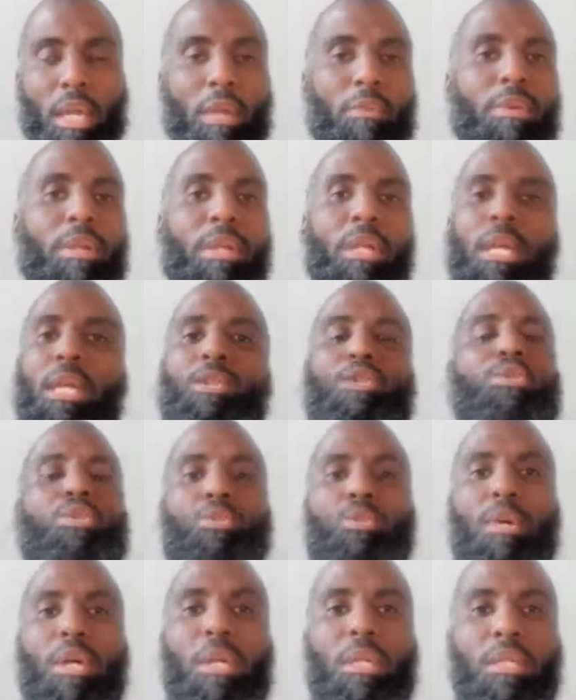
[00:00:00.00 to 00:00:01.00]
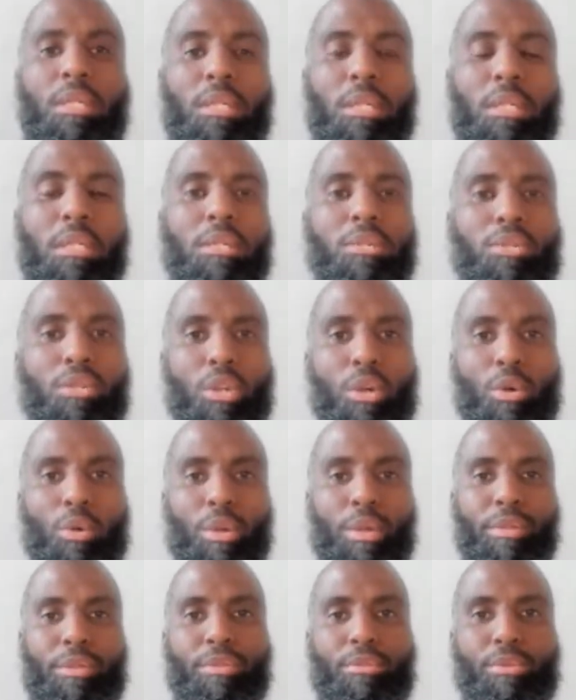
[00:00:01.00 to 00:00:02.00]
relate to what he is
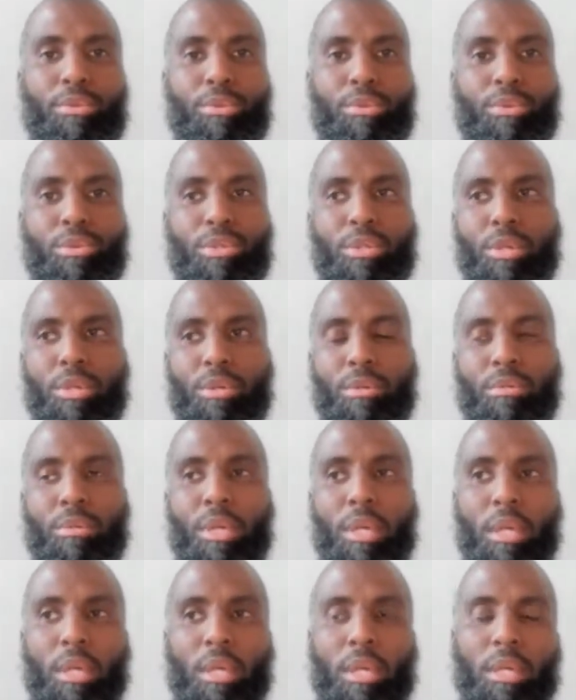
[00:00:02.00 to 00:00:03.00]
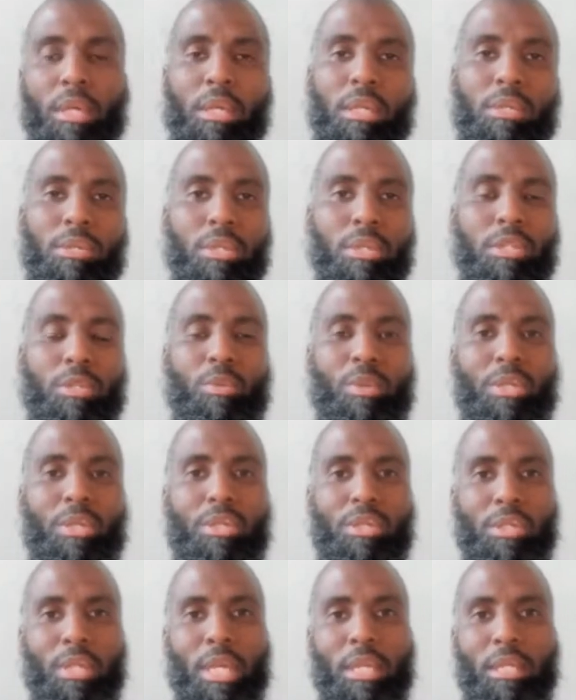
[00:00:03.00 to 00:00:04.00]
going through. So in
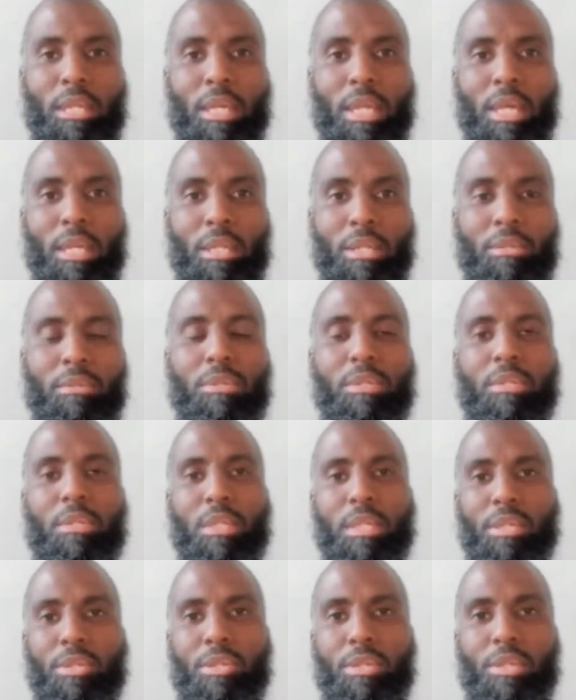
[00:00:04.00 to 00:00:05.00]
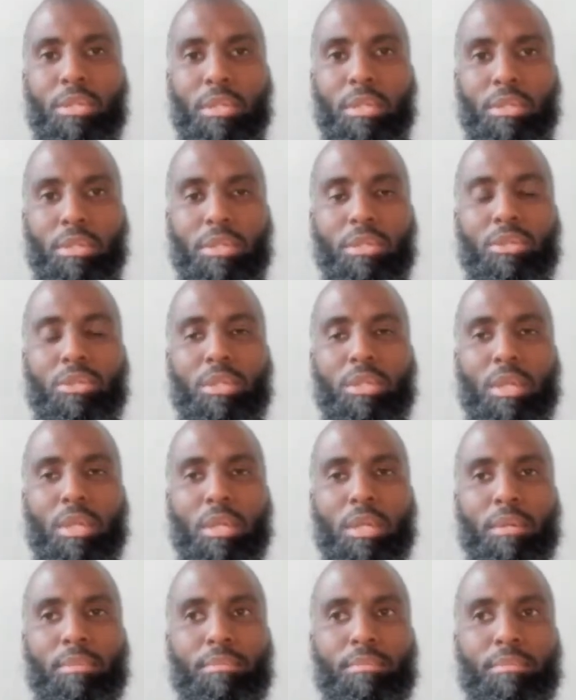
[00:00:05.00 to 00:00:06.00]
situations like that, I just listen and just
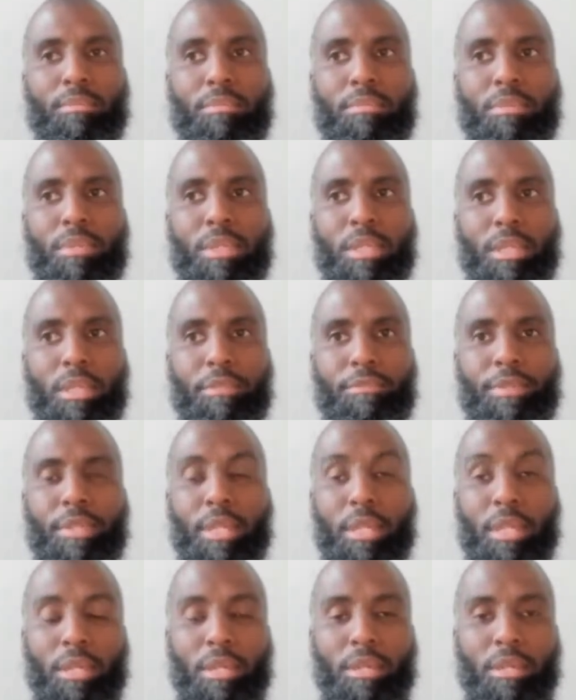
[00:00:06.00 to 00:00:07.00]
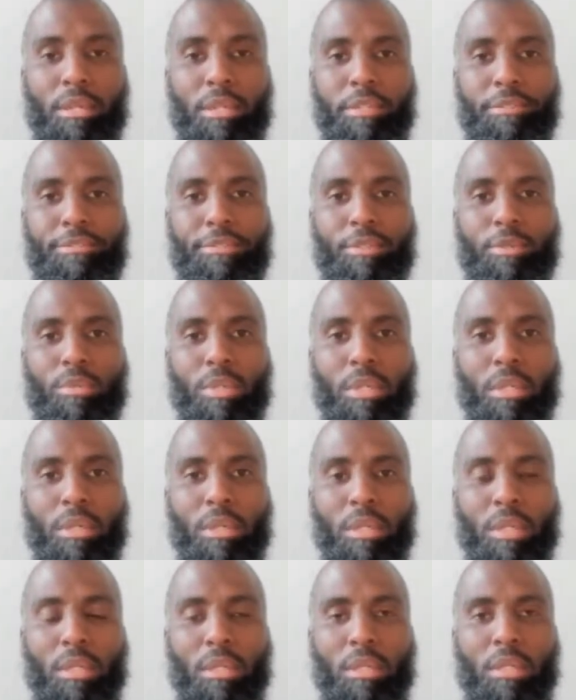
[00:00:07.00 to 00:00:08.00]
give an ear, if you
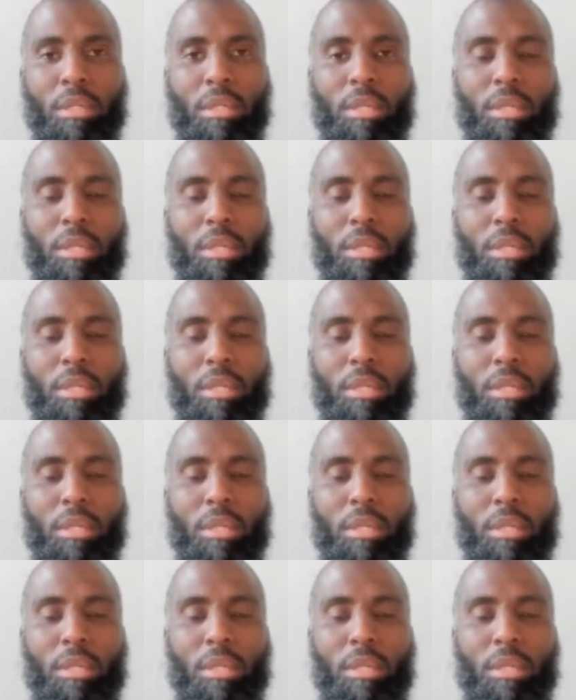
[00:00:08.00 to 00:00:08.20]
will, and